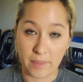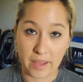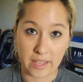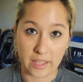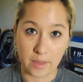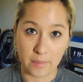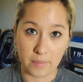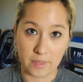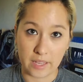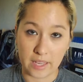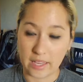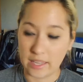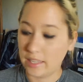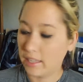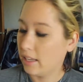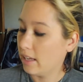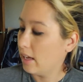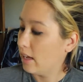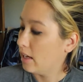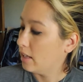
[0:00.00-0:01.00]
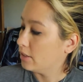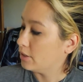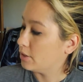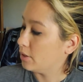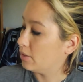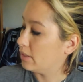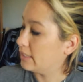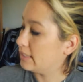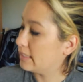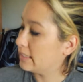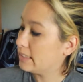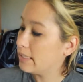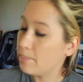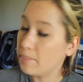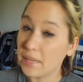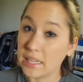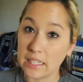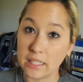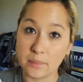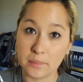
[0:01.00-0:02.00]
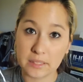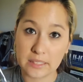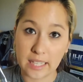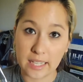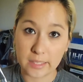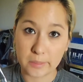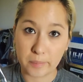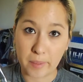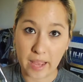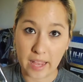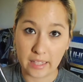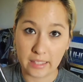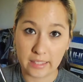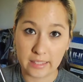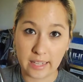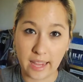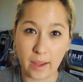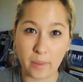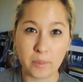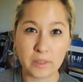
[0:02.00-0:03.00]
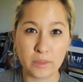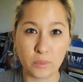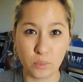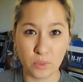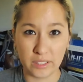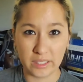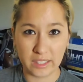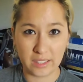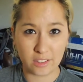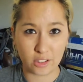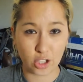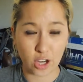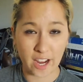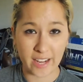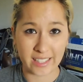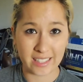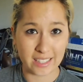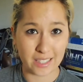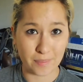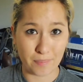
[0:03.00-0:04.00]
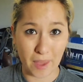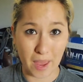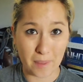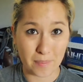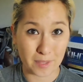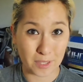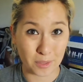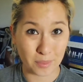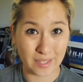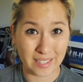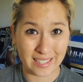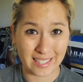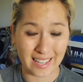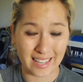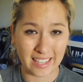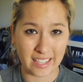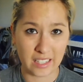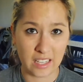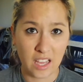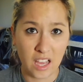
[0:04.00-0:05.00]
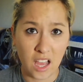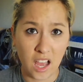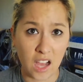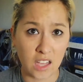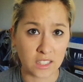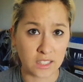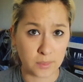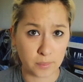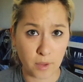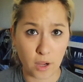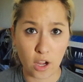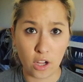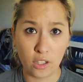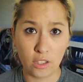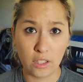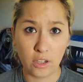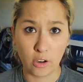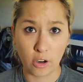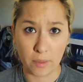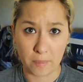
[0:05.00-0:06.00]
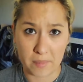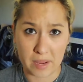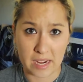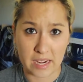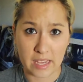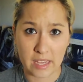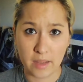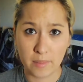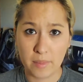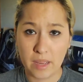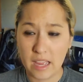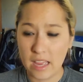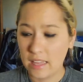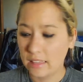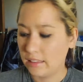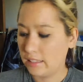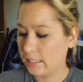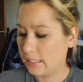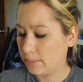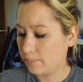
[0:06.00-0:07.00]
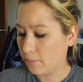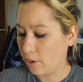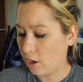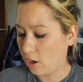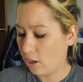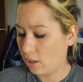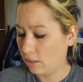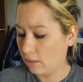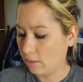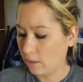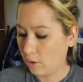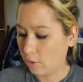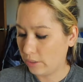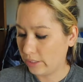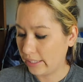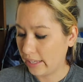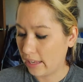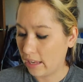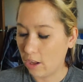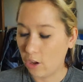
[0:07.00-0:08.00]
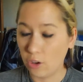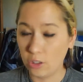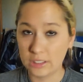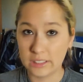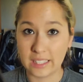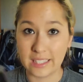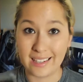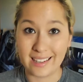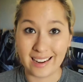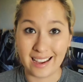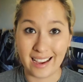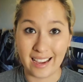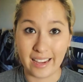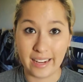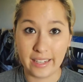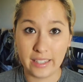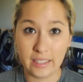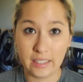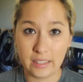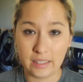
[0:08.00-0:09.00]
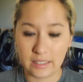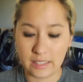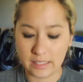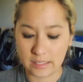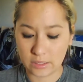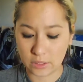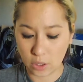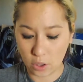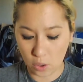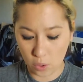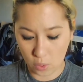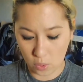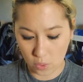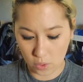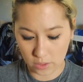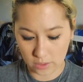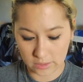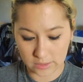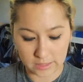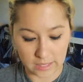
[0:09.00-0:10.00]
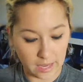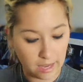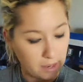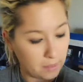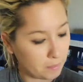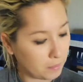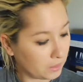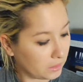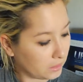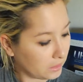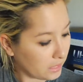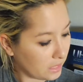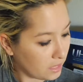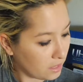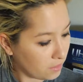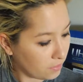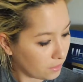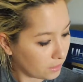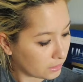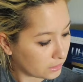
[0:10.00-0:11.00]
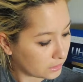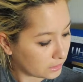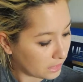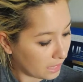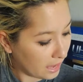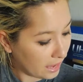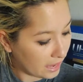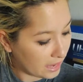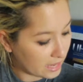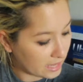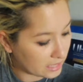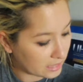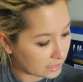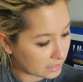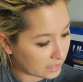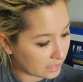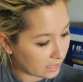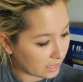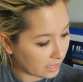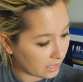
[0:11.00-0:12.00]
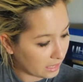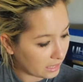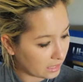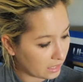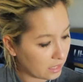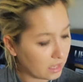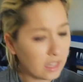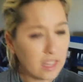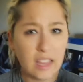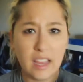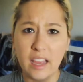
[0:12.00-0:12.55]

Makeup Geek. So this is the medium size palette. I was really trying to debate between getting a small or a medium. The small only holds 9. This holds, I believe it's 18.